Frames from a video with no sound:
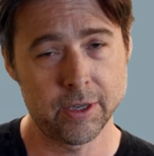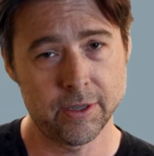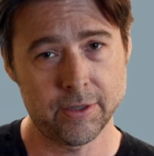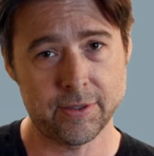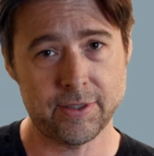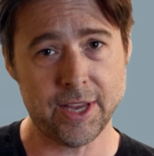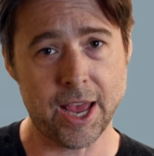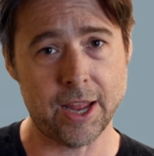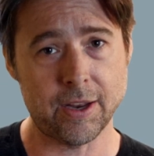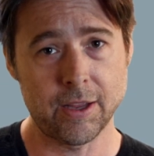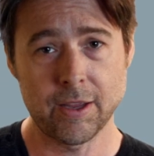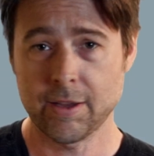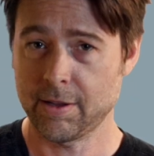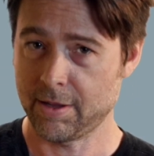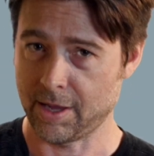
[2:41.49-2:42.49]
said,
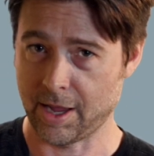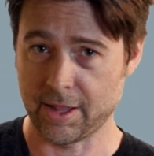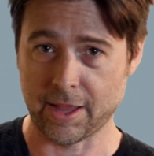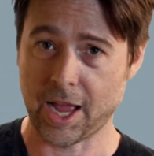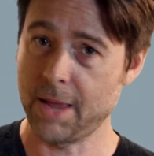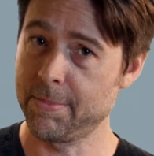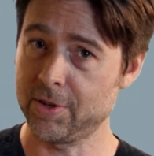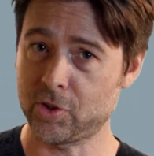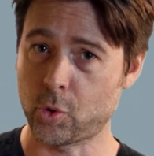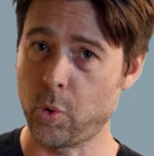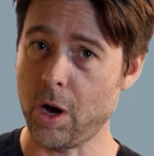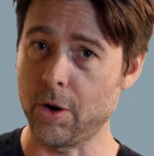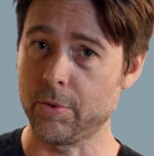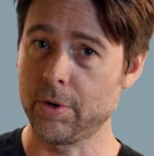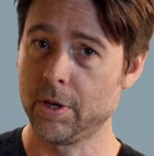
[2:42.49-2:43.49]
and I
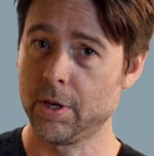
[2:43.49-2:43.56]
misquote,